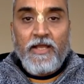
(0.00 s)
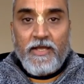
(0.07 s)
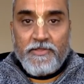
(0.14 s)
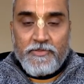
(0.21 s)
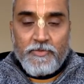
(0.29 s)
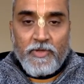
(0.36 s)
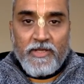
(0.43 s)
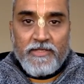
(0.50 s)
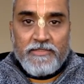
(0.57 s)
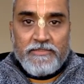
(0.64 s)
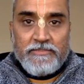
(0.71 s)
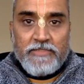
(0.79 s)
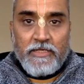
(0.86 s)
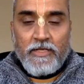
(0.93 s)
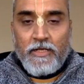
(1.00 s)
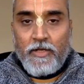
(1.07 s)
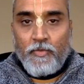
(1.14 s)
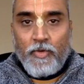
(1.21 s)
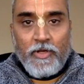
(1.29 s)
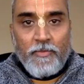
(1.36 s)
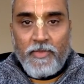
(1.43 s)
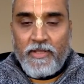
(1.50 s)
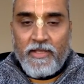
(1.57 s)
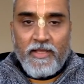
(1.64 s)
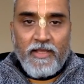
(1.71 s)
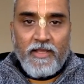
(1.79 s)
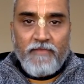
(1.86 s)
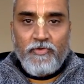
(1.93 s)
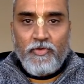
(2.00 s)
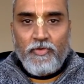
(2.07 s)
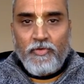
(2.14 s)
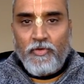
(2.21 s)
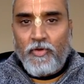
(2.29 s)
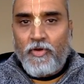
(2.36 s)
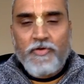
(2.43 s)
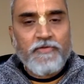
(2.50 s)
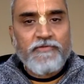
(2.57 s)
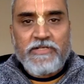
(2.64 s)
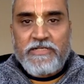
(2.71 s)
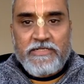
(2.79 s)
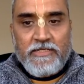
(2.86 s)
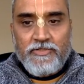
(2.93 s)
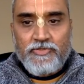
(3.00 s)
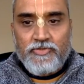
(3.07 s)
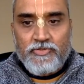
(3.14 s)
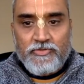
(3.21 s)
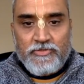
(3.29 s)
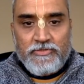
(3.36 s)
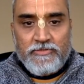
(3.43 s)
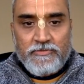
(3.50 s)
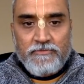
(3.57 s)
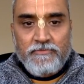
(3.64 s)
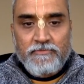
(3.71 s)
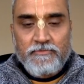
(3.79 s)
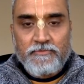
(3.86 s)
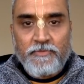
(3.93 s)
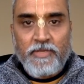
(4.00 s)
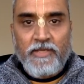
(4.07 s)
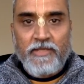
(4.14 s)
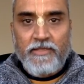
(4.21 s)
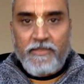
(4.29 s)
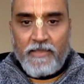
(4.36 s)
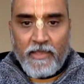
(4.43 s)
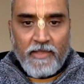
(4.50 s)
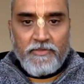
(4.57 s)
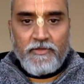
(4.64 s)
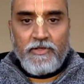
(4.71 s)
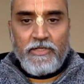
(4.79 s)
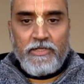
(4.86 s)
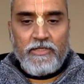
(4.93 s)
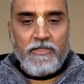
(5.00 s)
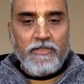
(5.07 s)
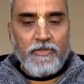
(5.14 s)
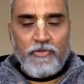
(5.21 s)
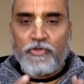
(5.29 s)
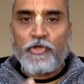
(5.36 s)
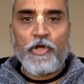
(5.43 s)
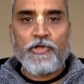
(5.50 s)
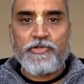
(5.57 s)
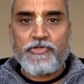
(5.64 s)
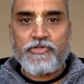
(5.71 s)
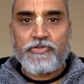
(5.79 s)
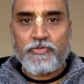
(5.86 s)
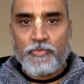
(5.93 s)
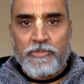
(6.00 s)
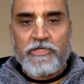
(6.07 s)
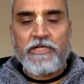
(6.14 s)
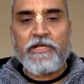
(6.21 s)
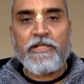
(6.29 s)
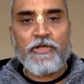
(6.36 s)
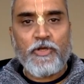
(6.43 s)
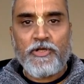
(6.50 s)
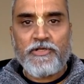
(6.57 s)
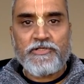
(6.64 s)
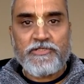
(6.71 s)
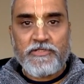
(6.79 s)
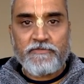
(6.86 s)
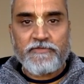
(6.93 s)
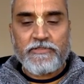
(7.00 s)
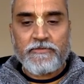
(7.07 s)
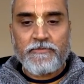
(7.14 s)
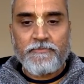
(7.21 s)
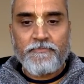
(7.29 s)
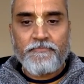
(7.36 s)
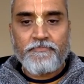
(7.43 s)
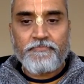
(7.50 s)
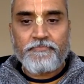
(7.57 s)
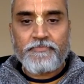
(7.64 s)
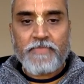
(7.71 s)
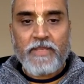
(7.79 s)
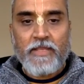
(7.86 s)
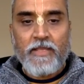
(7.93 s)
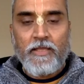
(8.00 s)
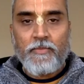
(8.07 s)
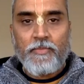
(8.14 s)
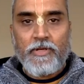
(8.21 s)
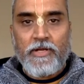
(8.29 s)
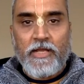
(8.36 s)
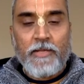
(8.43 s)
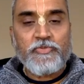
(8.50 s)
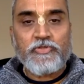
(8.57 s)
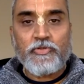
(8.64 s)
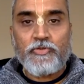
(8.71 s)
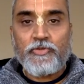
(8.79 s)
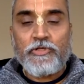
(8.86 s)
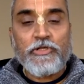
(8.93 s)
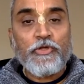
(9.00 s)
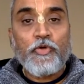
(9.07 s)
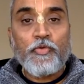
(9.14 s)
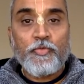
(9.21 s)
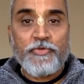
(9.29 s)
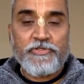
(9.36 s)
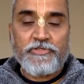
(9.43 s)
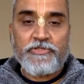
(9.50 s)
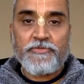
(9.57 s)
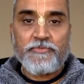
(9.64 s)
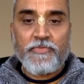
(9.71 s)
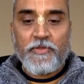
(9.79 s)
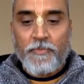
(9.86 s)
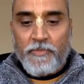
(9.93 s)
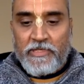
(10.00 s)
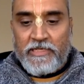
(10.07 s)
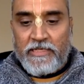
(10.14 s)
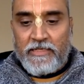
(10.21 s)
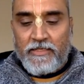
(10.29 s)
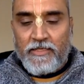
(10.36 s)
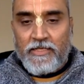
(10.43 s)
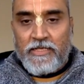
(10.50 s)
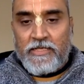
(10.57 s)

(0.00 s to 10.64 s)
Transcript: Otherwise, one may have a lot of intelligence by gathering knowledge, worldly knowledge even, but absolutely no wisdom, meaning